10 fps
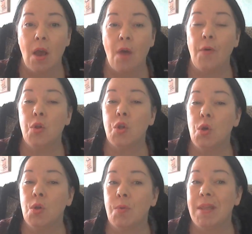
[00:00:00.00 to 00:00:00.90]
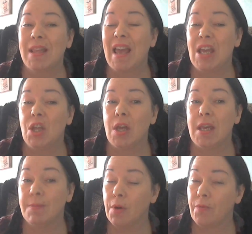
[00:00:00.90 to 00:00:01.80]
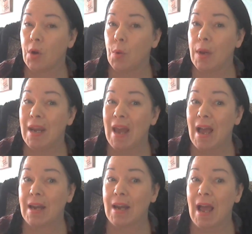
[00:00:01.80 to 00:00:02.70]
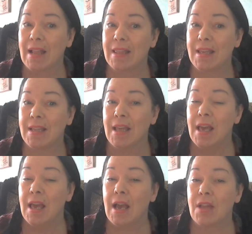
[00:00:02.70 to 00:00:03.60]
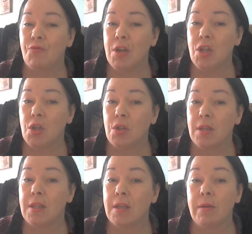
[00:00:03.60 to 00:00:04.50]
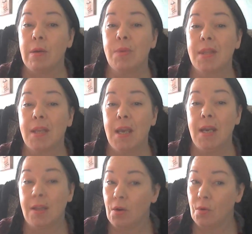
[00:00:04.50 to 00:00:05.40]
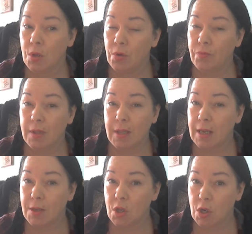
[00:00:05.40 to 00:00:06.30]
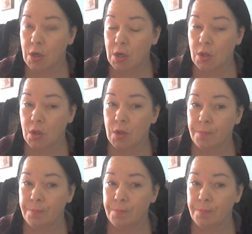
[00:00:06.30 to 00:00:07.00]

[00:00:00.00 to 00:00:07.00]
Though due to his age, his mother Queen Anne acted as regent until he was seen as old enough to take charge.